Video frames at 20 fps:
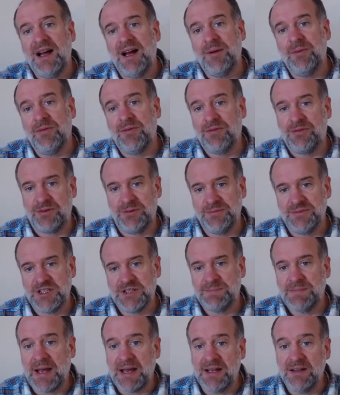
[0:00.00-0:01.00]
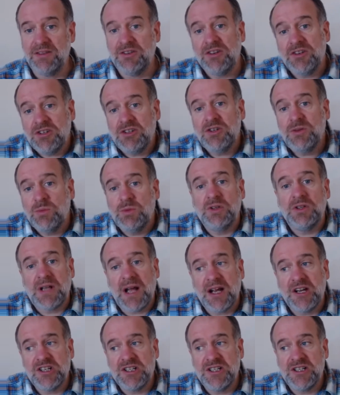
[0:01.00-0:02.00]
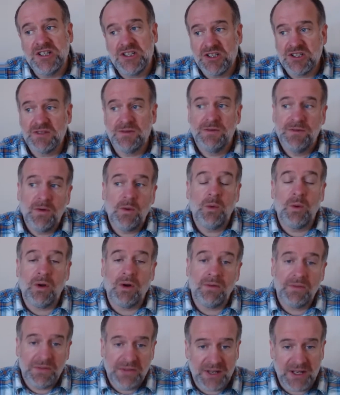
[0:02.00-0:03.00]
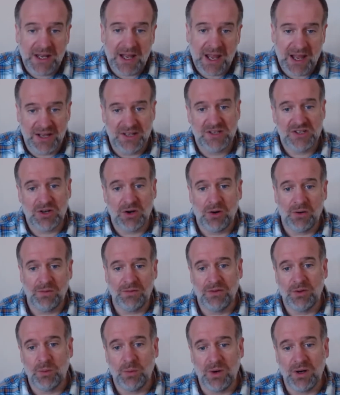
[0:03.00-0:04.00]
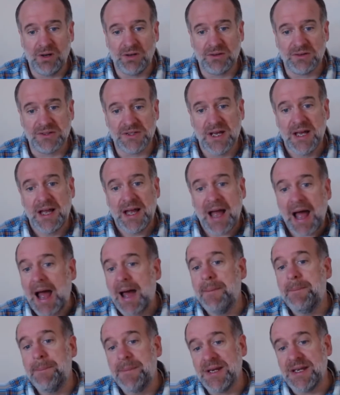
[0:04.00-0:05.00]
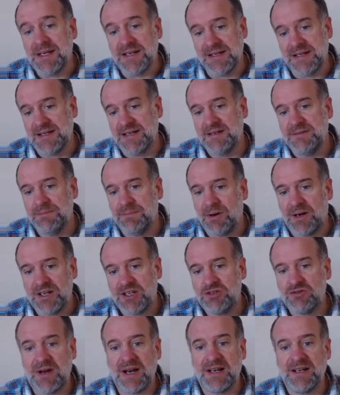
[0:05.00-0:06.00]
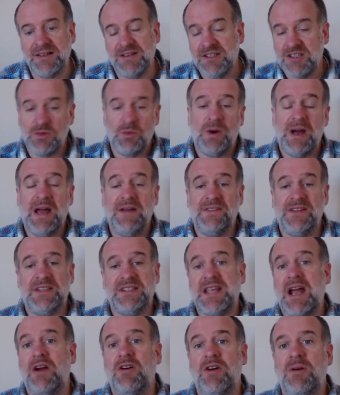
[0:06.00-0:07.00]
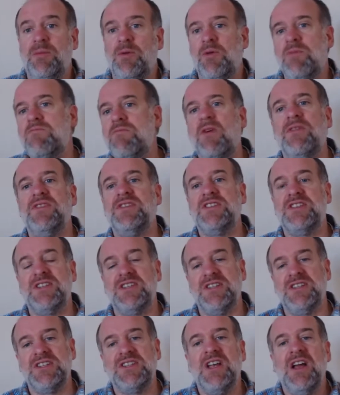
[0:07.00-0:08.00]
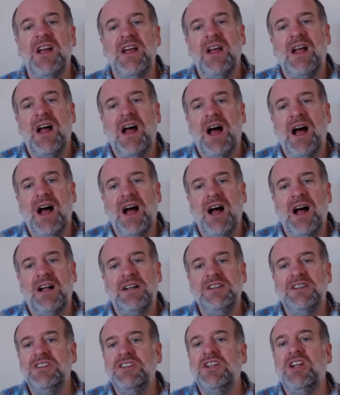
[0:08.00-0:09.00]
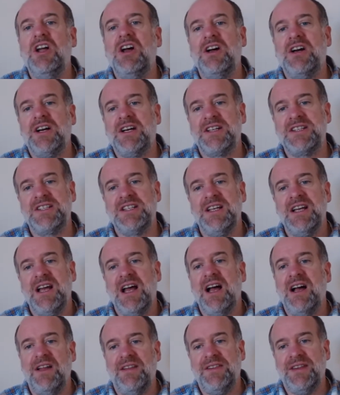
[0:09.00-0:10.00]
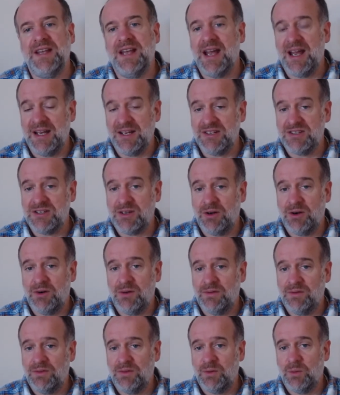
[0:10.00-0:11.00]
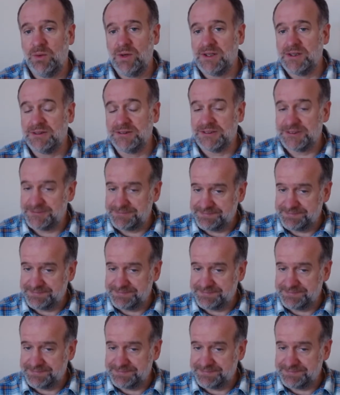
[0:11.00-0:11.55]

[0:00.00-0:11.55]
from Spain, that you would actually just fall off the edge of the world and be eaten by dragons or whatever terrible monsters lurked at the edge of the world.